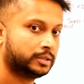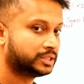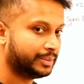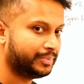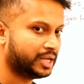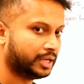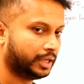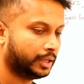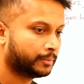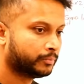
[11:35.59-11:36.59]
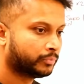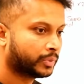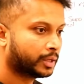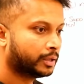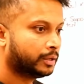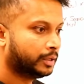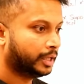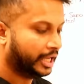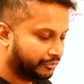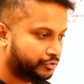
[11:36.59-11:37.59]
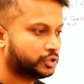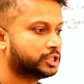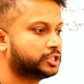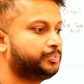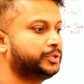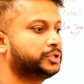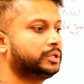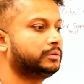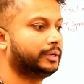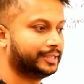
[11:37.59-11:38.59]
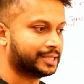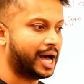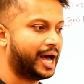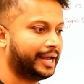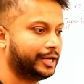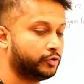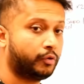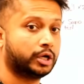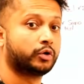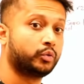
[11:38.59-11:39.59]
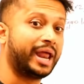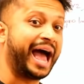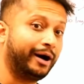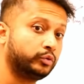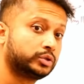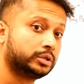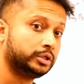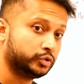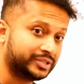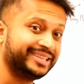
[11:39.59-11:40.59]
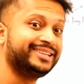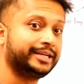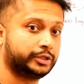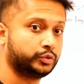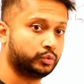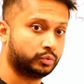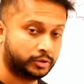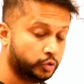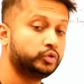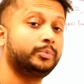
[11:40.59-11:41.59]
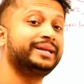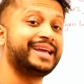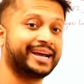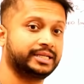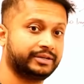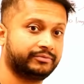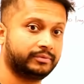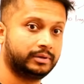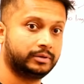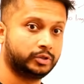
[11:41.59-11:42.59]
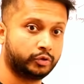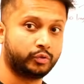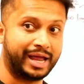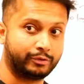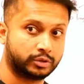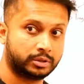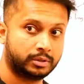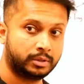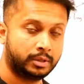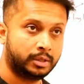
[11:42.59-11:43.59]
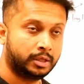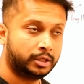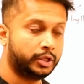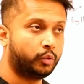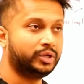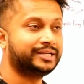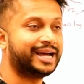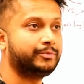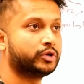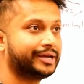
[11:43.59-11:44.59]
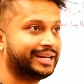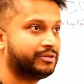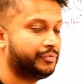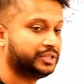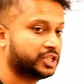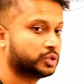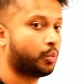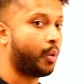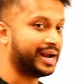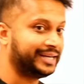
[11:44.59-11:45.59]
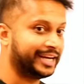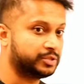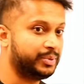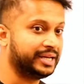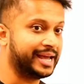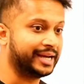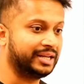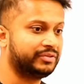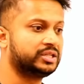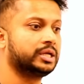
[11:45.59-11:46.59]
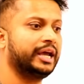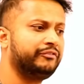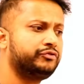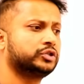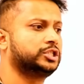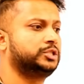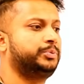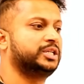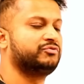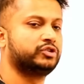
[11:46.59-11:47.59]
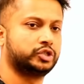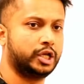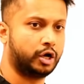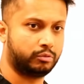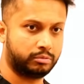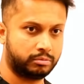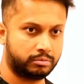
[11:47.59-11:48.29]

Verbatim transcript: Similarly, if your suspicion is high and you want to rule out, you still need two. Two to be negative to rule out. The only time you can get away with just one test being negative is if your suspicion was low.